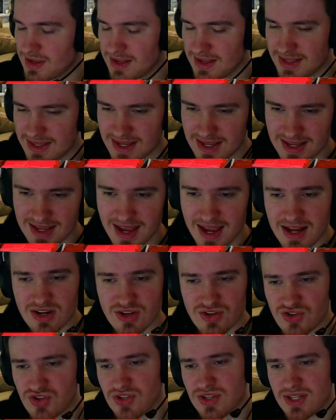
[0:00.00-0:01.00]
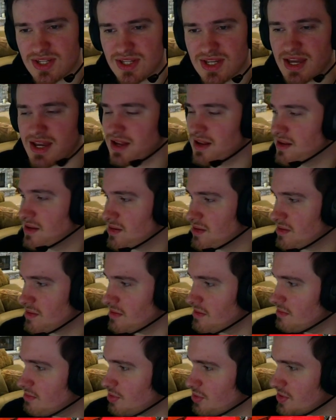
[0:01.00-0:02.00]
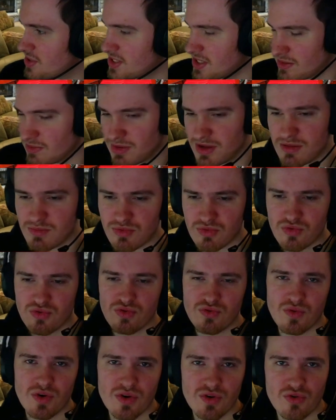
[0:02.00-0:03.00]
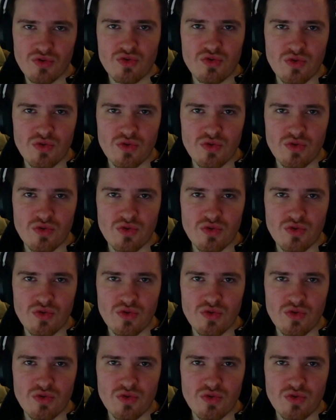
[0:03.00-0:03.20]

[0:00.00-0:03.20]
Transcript: the negligence in putting people who are not